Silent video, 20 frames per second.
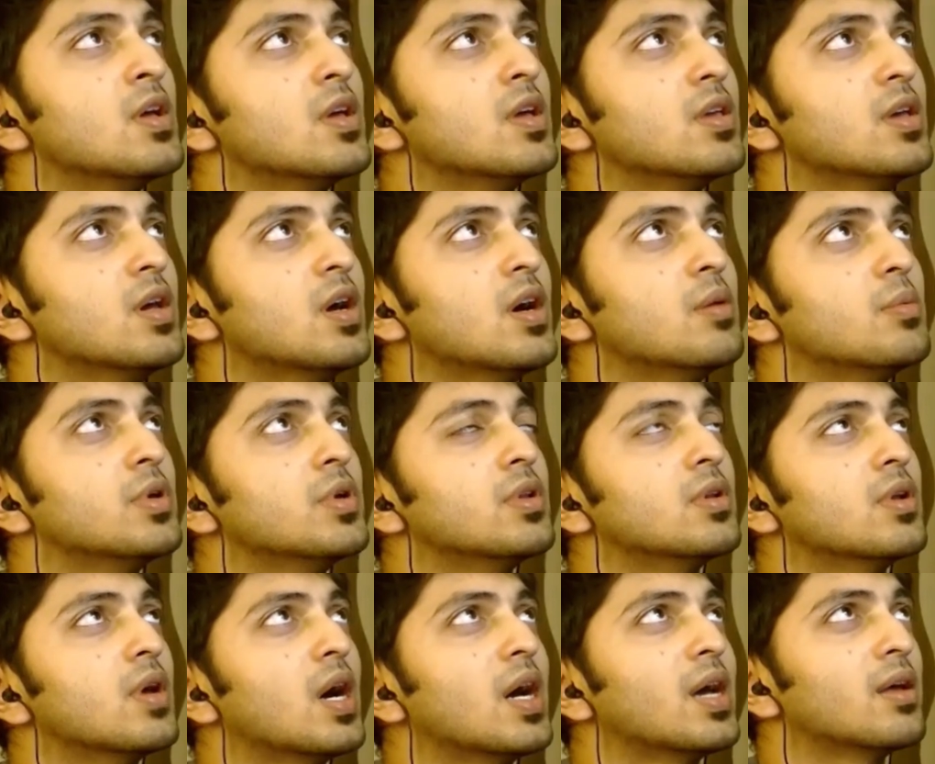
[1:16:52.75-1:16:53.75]
Yeah, I
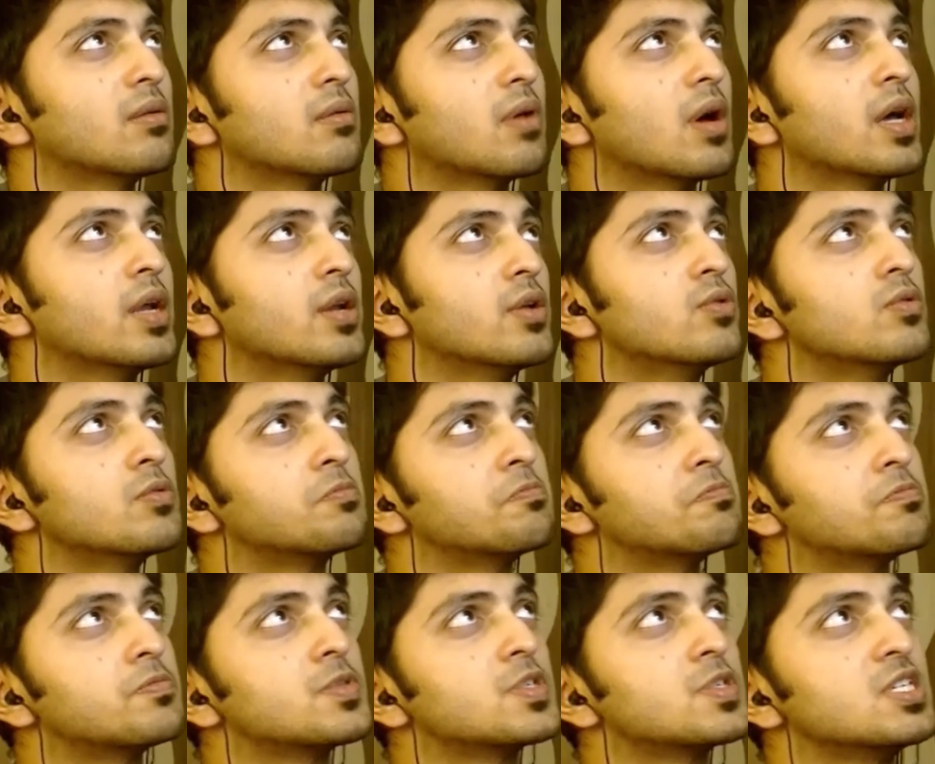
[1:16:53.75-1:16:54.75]
mean, I do
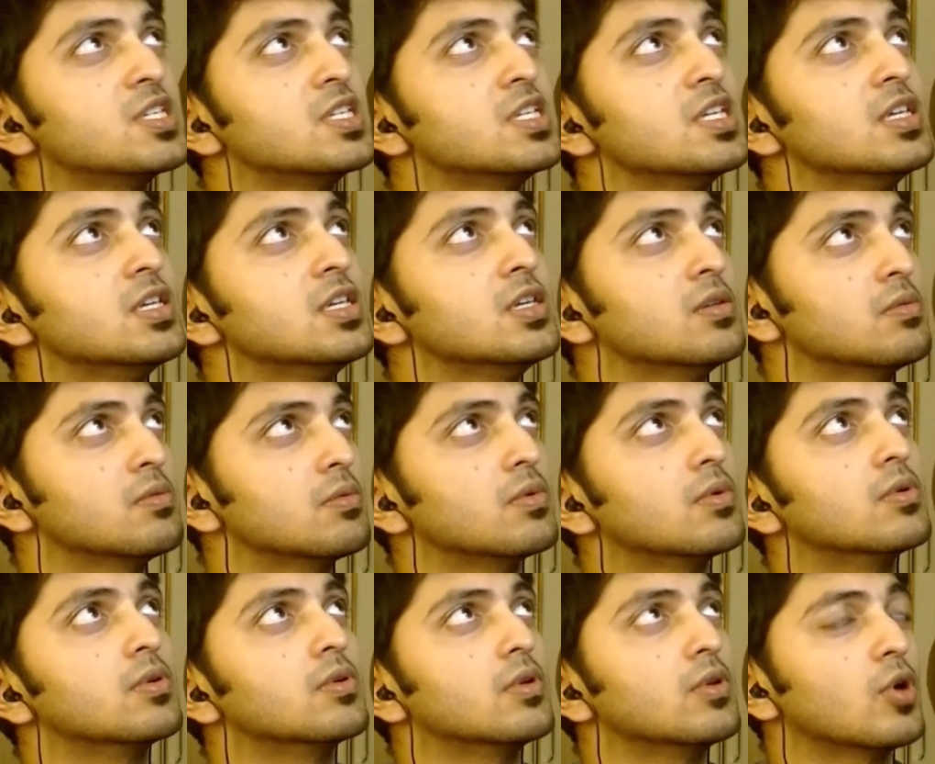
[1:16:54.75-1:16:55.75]
see
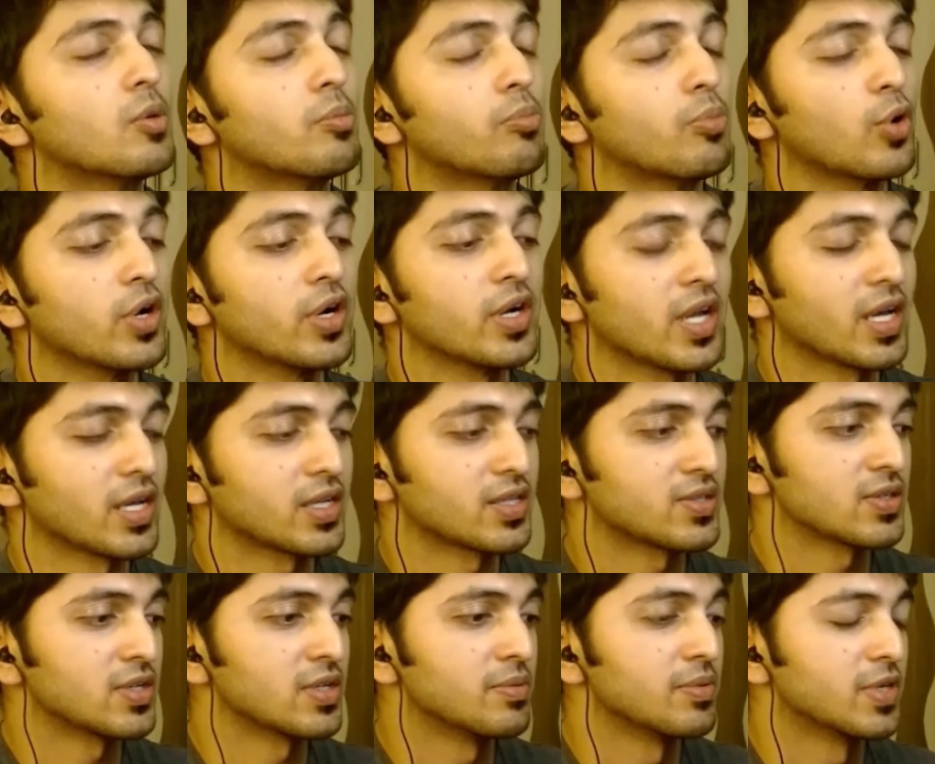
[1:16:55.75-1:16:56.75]
your point
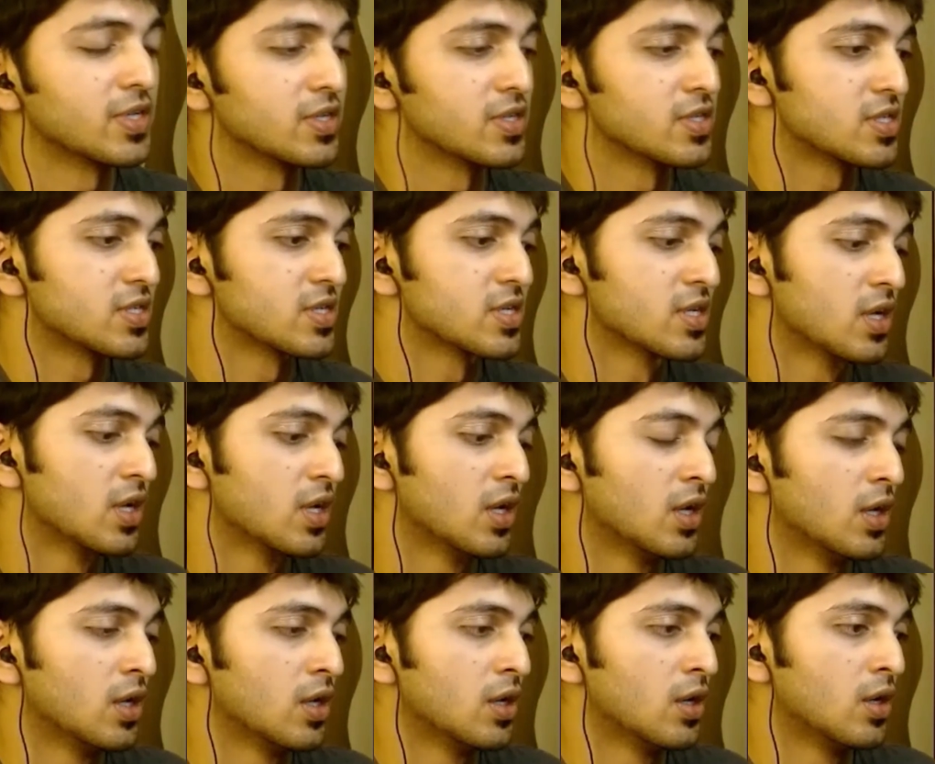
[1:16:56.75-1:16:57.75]
actually, because
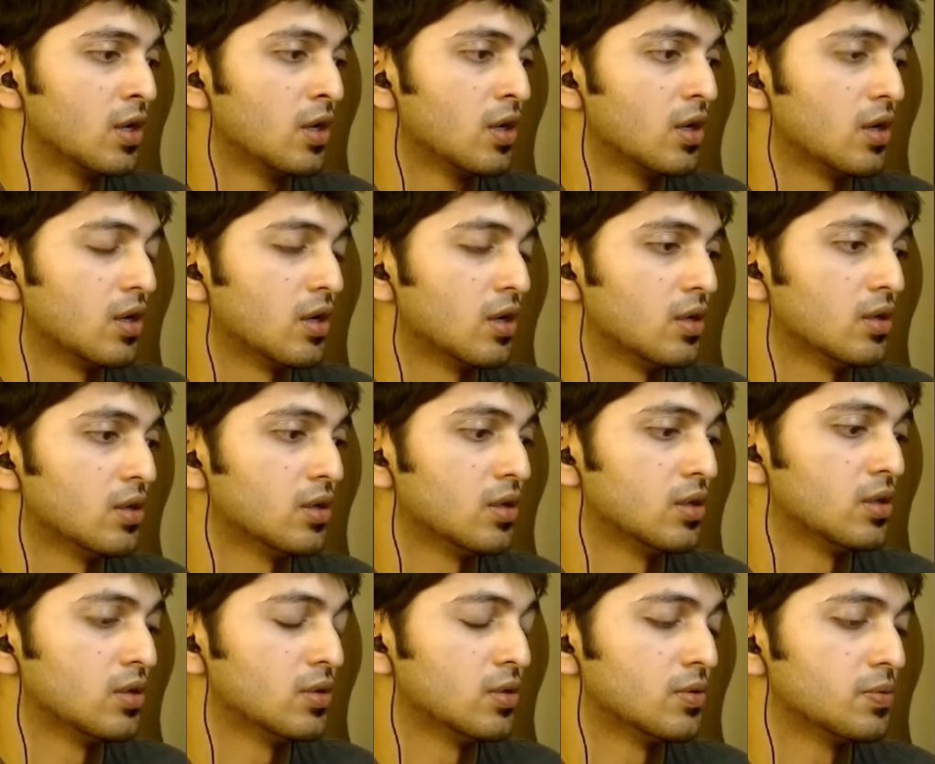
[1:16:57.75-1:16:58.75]

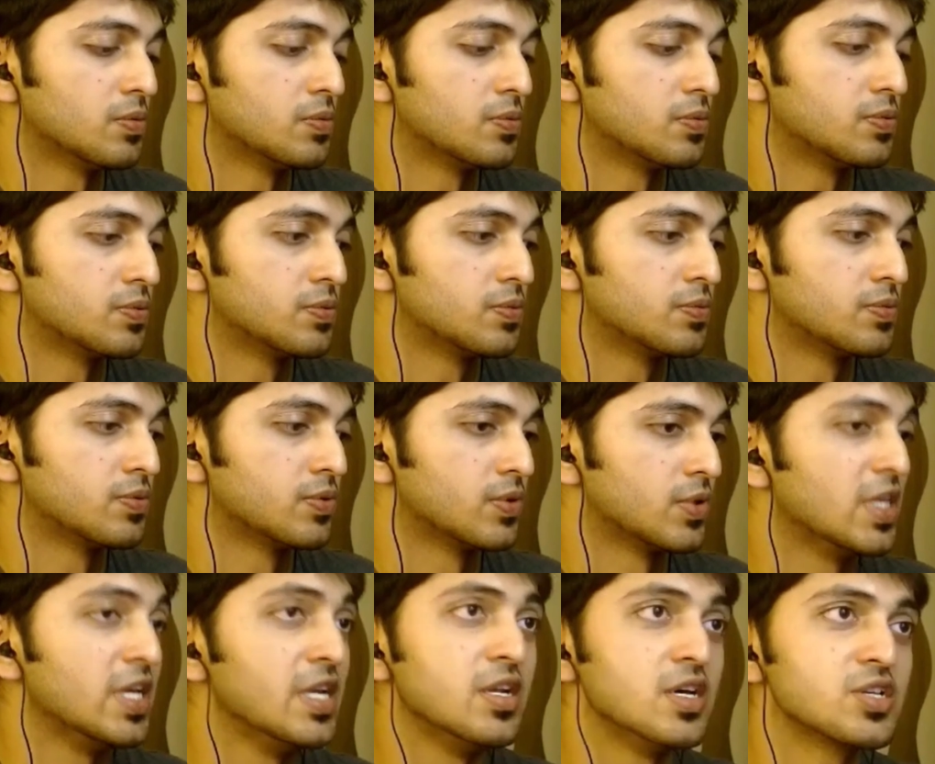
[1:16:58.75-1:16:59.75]
the
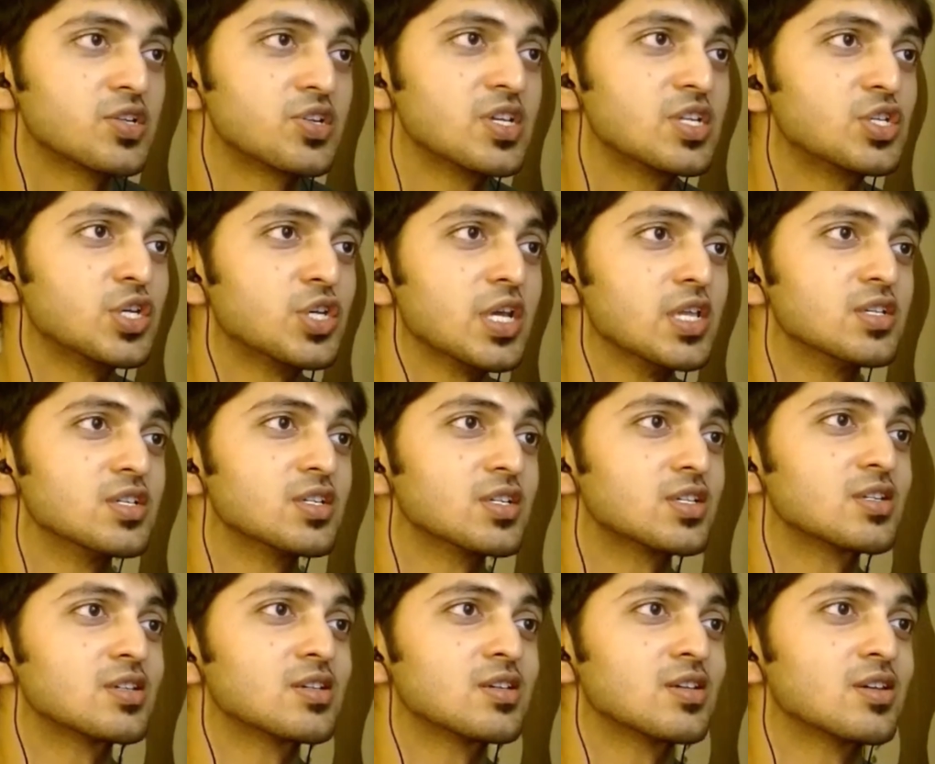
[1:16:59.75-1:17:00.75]
industry
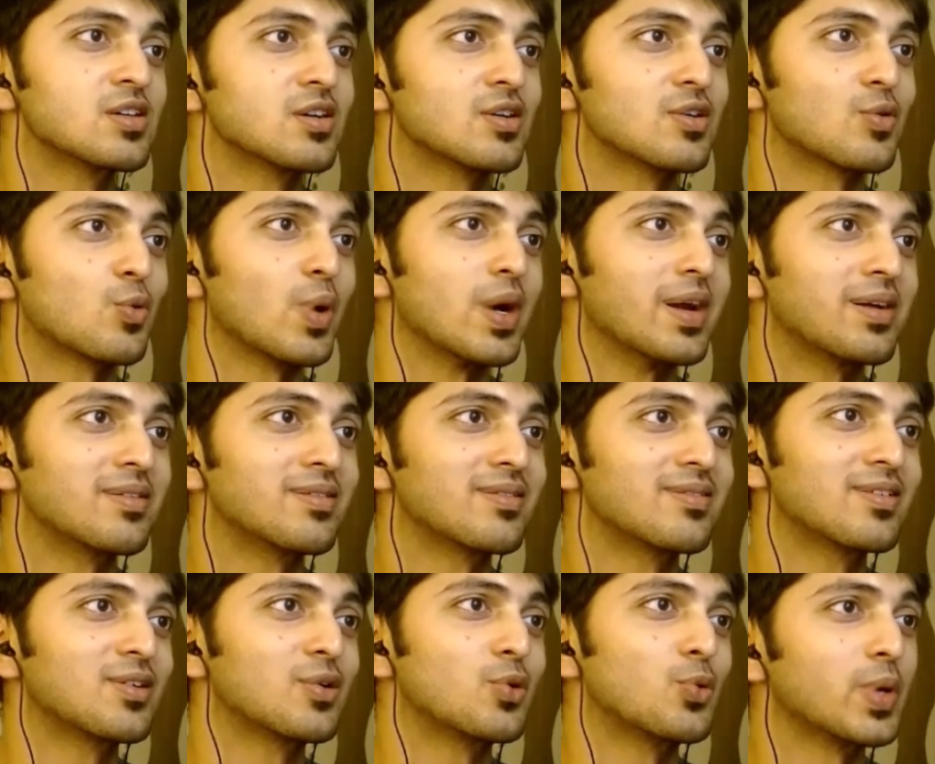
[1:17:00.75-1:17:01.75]
changes
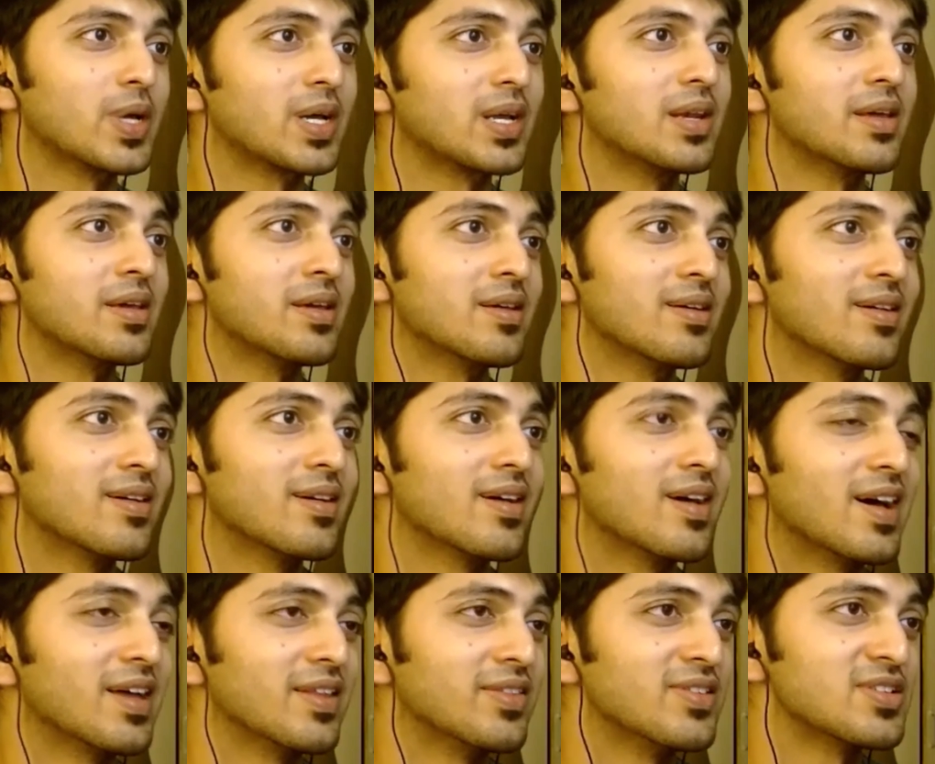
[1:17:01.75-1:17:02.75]
quite quickly
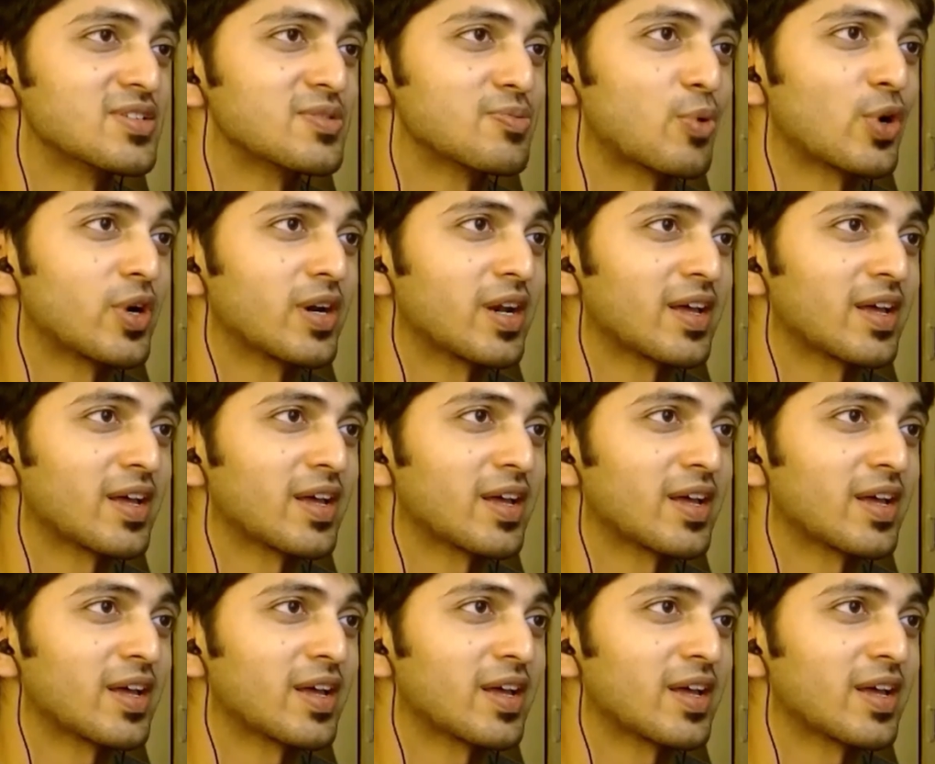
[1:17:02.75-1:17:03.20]
at this point.